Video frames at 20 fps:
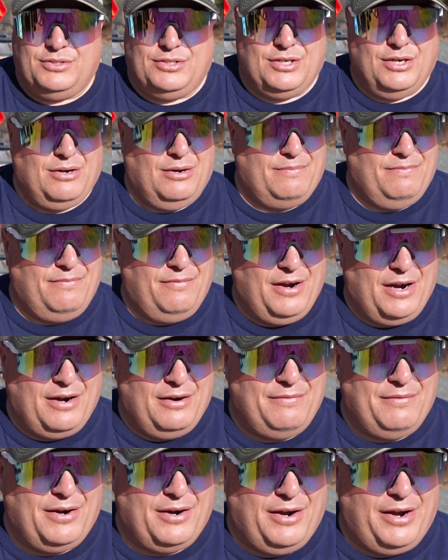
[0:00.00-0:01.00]
so I'm
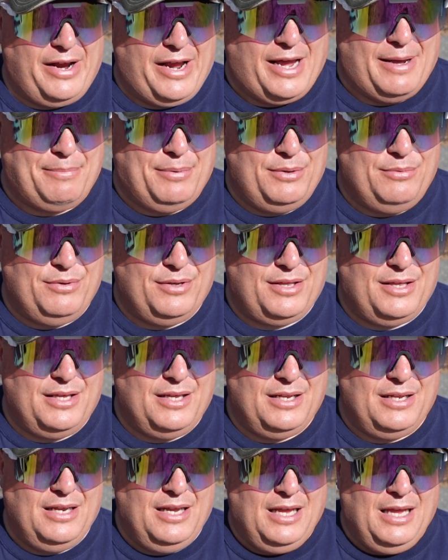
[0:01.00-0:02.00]
very, very happy with it.